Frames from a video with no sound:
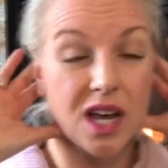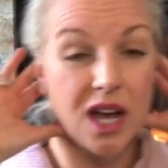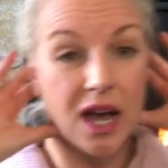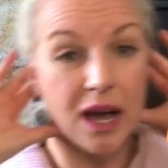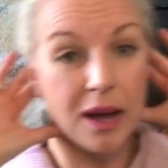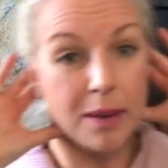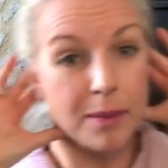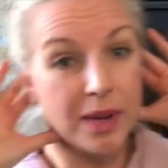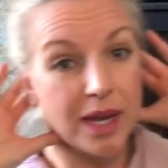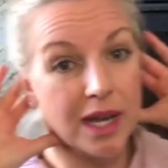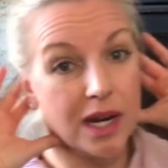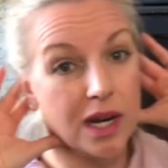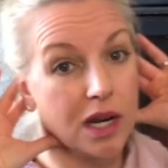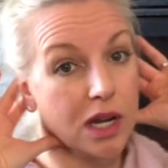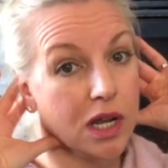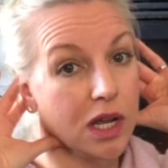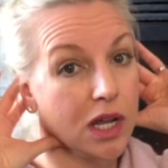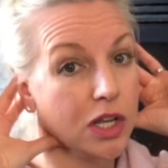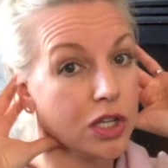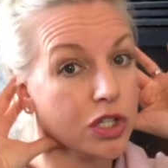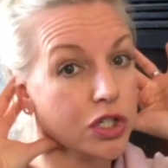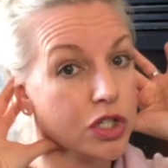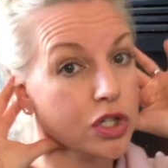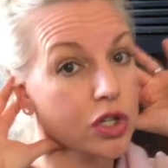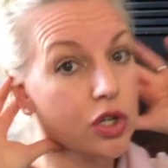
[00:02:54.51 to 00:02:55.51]
I mean,
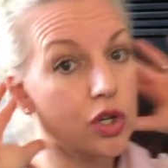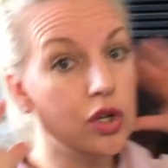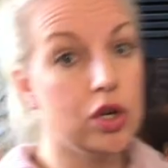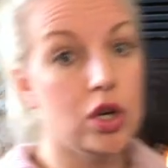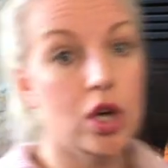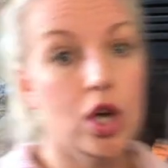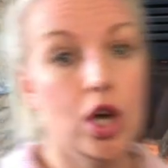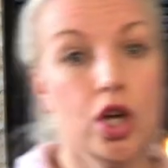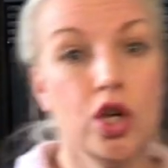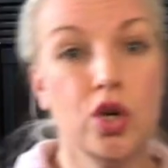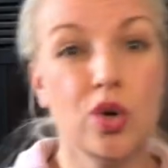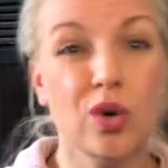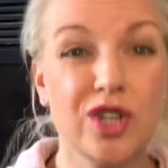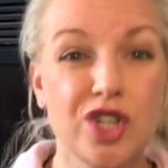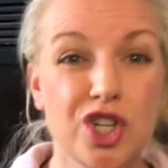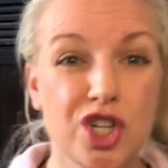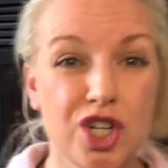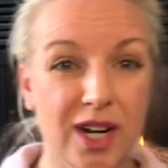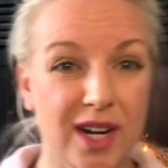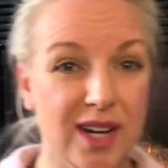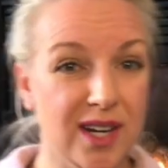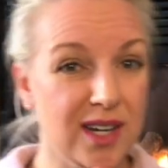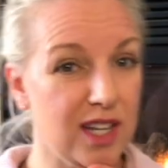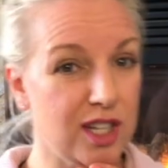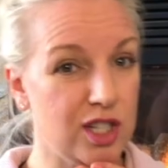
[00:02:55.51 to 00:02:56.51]
your
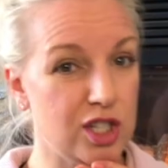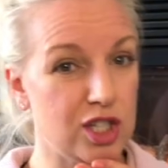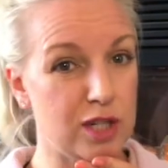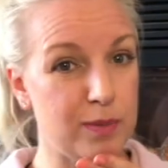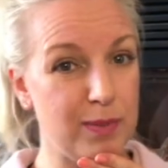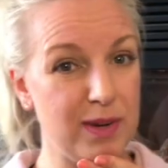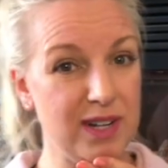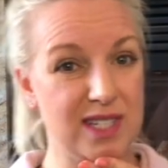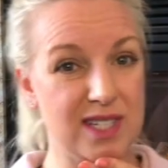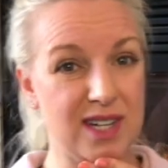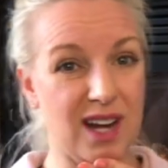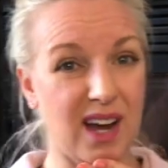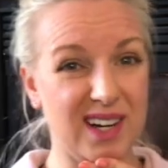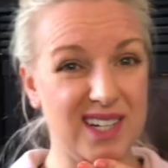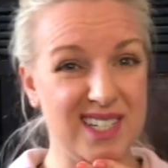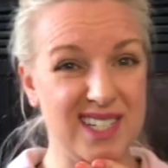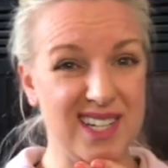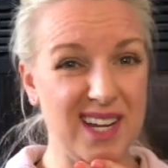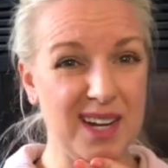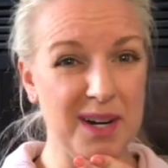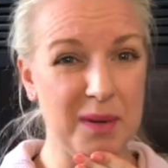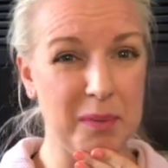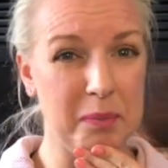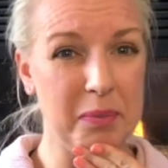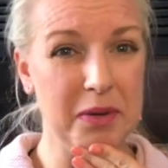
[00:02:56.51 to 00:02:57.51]
chin needs to be tucked
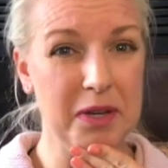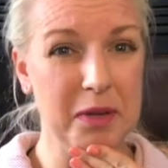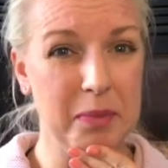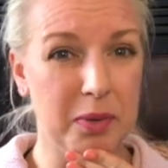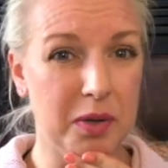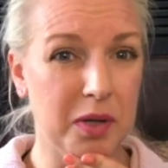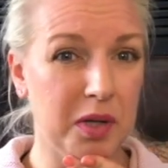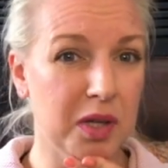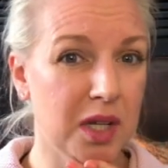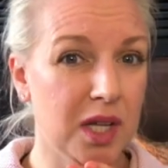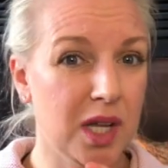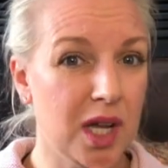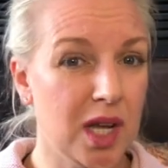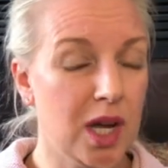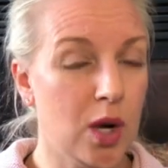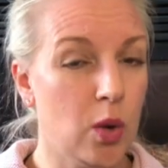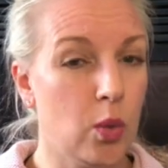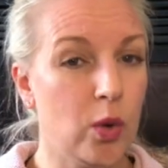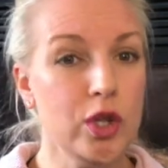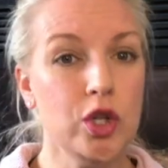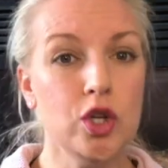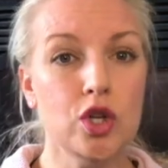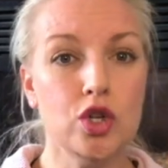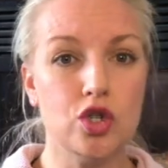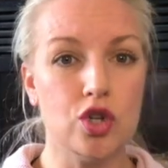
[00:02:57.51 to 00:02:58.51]
in, people.
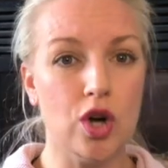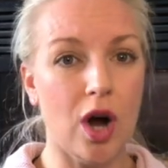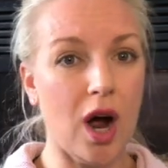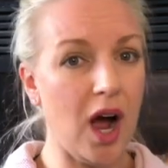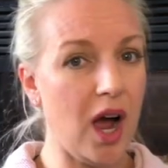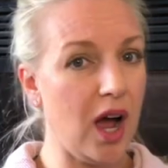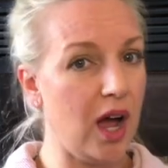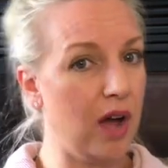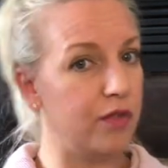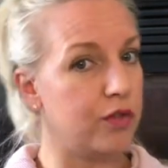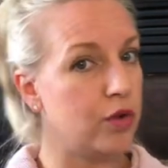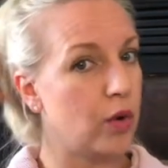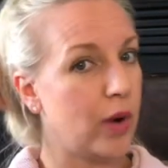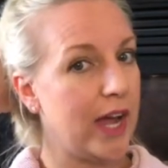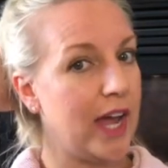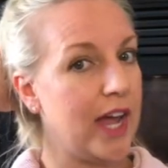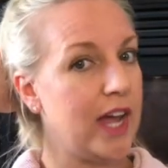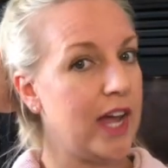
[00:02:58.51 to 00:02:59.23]
When you drive,